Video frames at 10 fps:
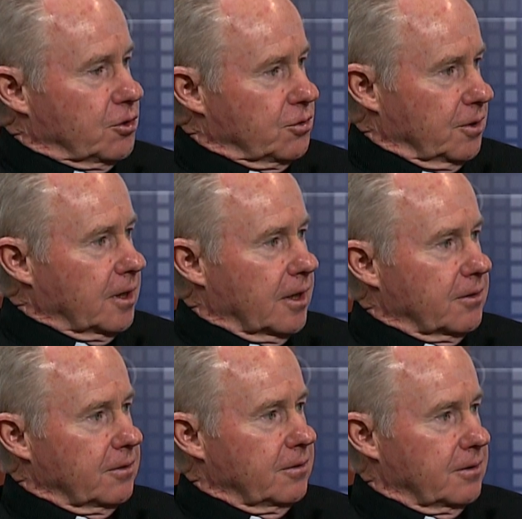two
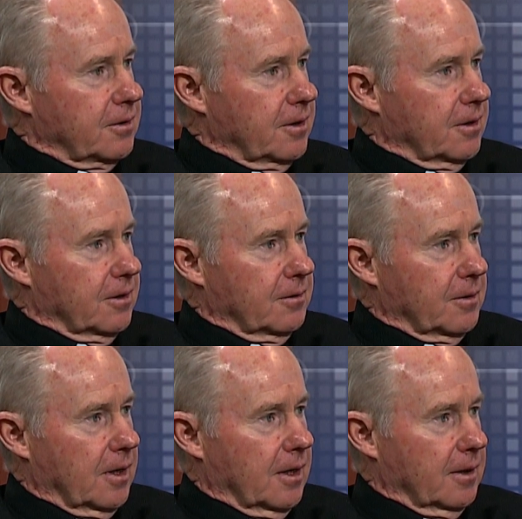together. You
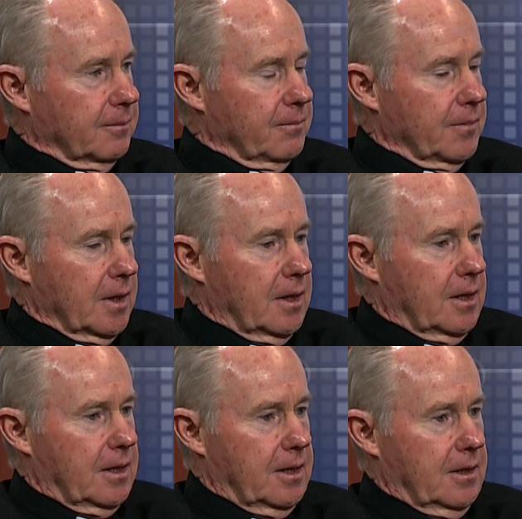know, um,
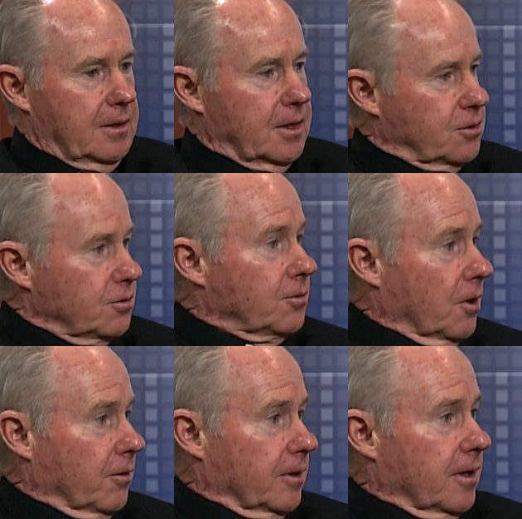and they do
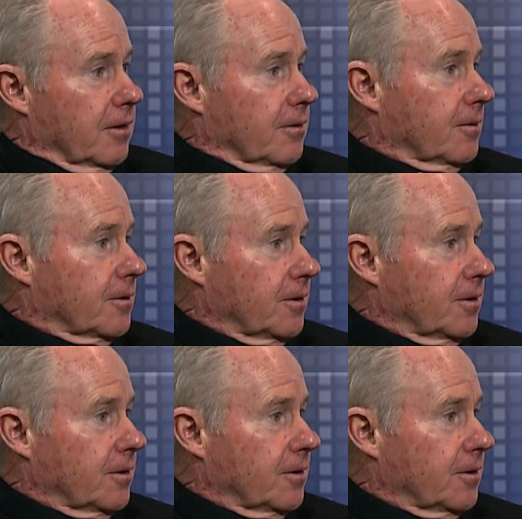go together.